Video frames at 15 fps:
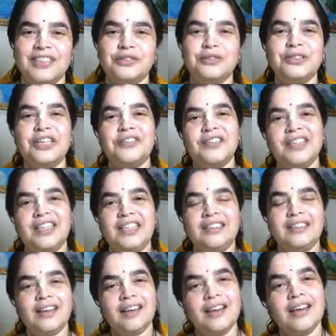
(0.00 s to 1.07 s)
Uddhava
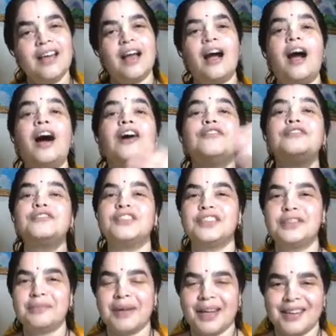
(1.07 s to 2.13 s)
Gita after
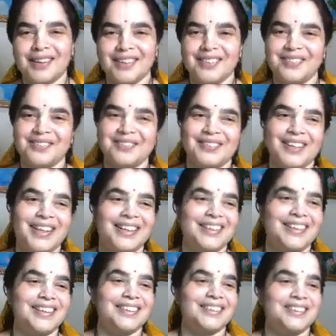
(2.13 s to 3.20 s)
the battle, like
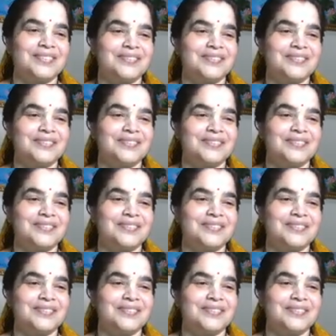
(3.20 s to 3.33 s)
that.